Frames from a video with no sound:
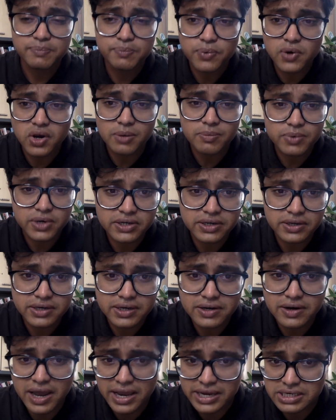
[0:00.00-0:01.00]

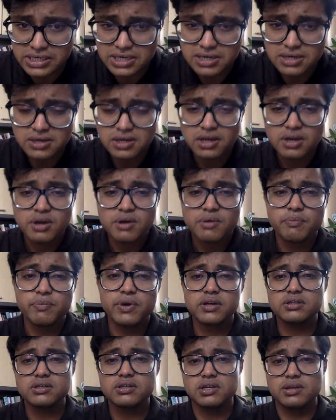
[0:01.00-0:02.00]
proprietary right in
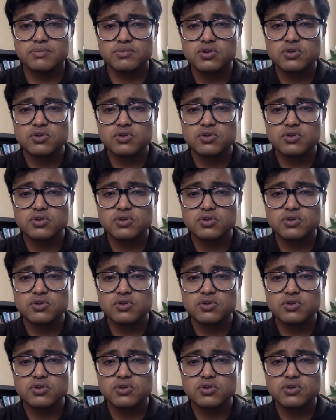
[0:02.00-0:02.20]
personam.